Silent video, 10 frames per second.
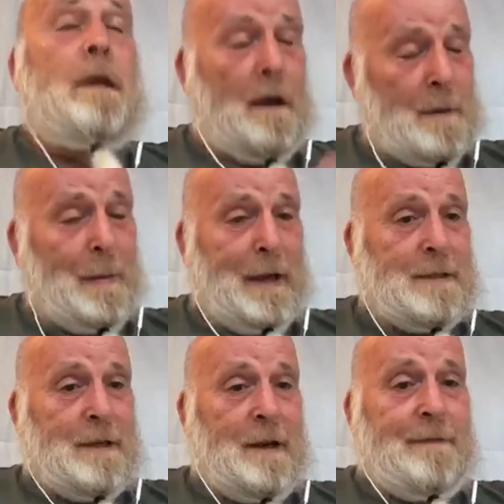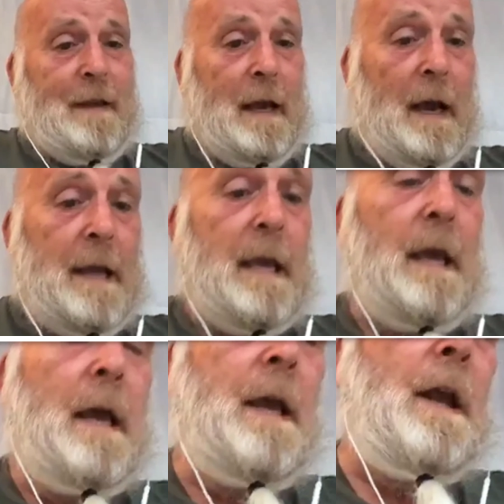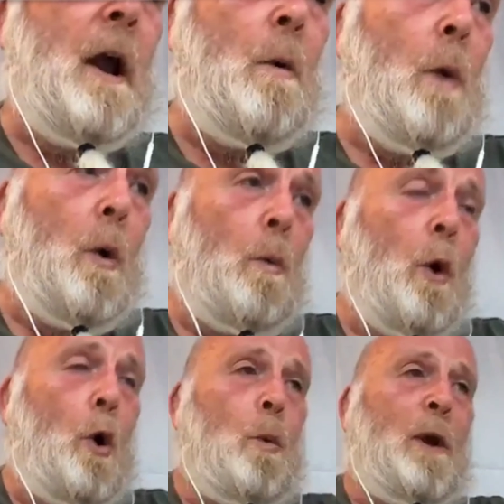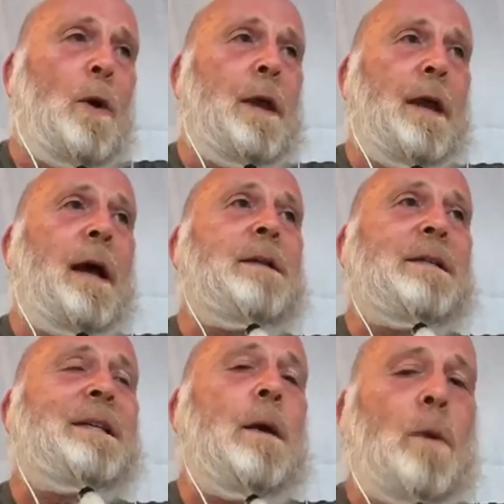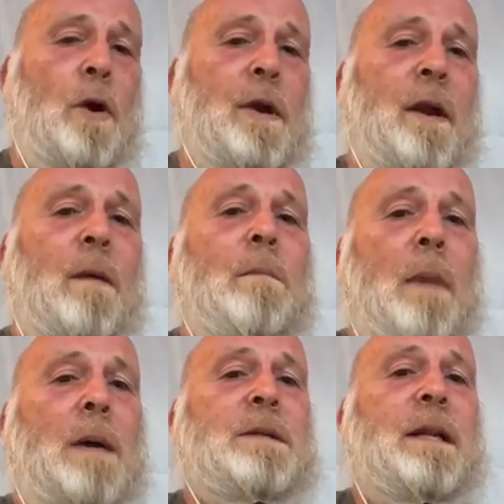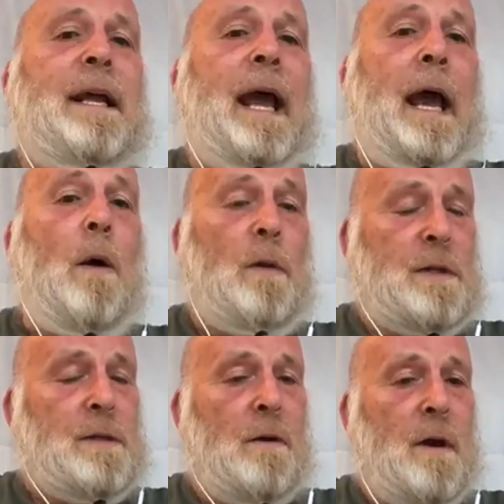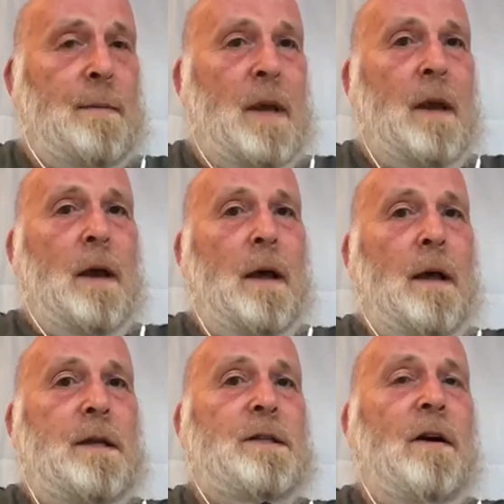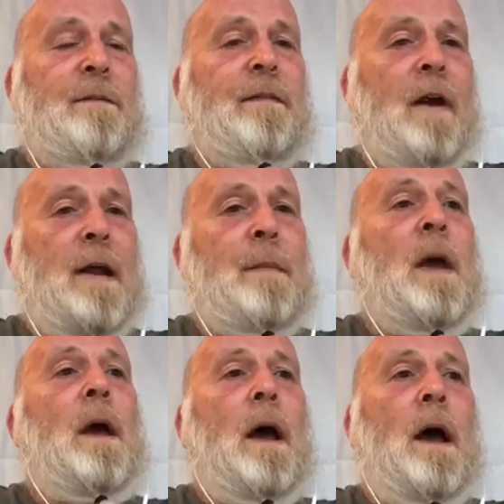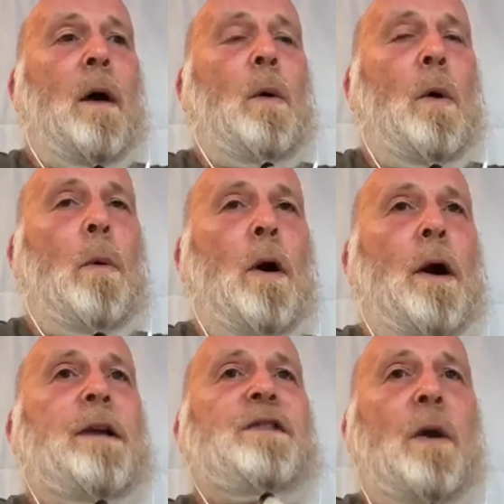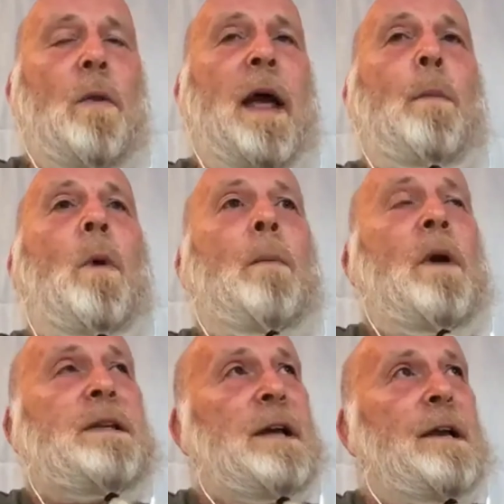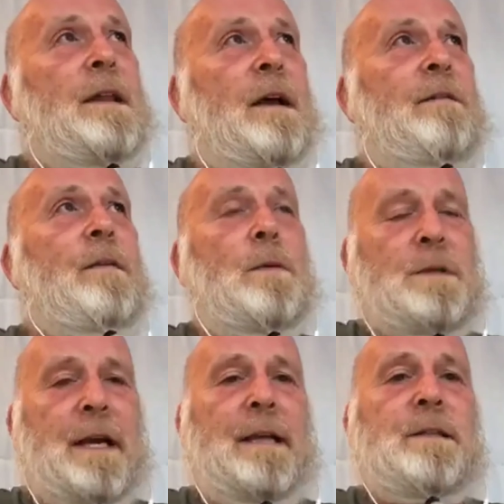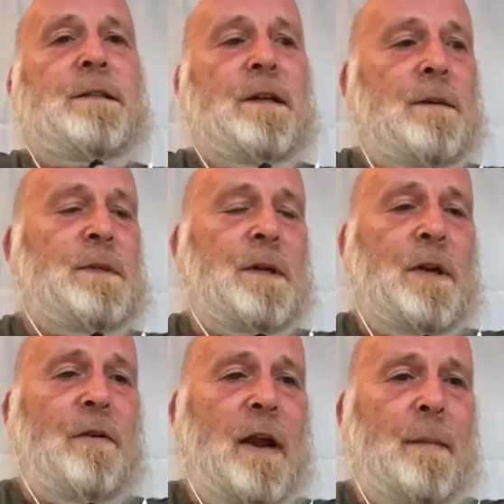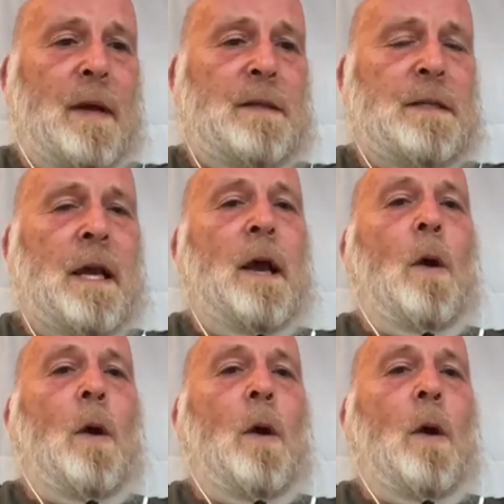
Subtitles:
coming back to the FDA, what are we looking at? As I say, we're looking at mostly how the time frame will work. So then when we're taking that forward to heads of terms and agreements,